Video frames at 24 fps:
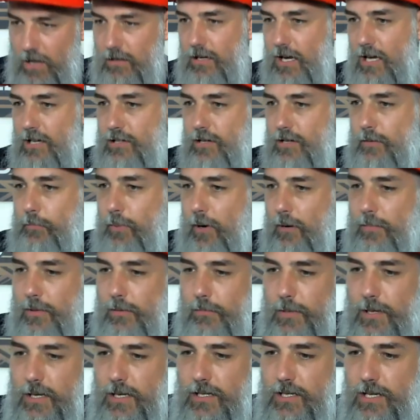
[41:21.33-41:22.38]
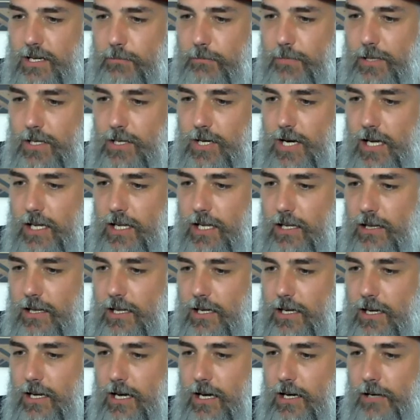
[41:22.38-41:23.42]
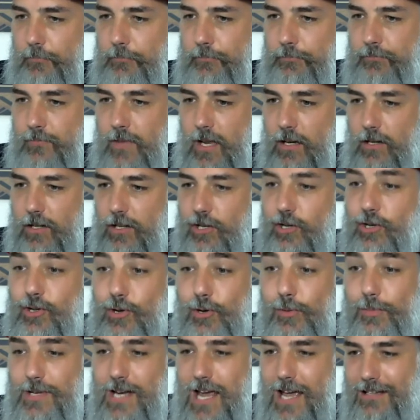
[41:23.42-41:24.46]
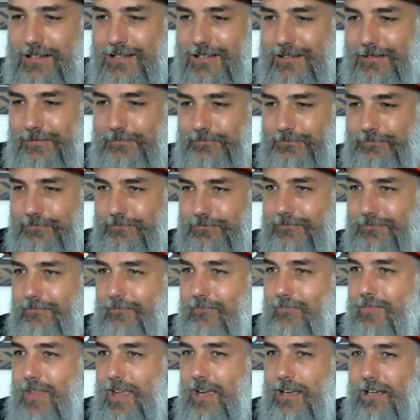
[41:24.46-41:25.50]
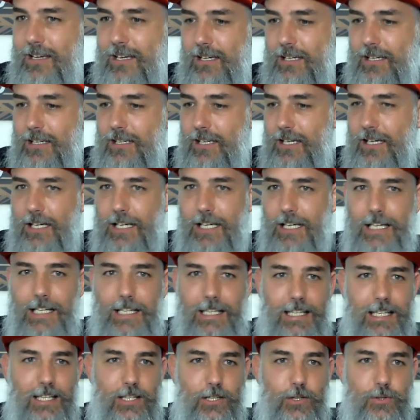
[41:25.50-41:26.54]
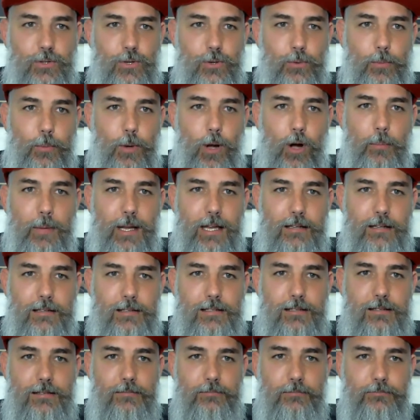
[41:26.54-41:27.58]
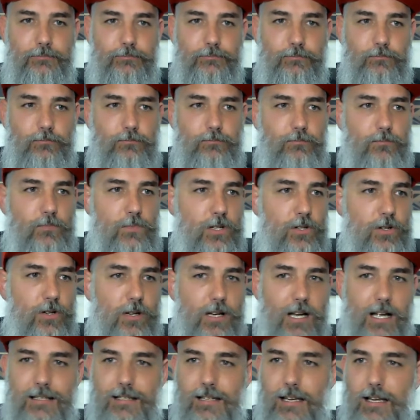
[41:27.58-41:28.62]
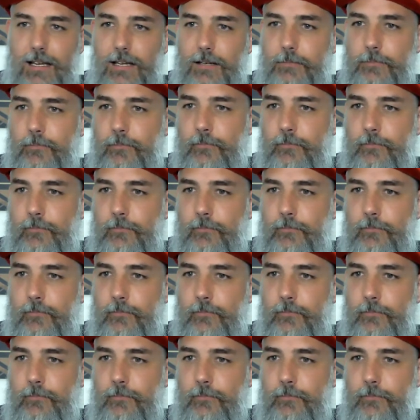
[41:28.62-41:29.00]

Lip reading: I should probably be checking the YouTube chats. The YouTube comments, should I say.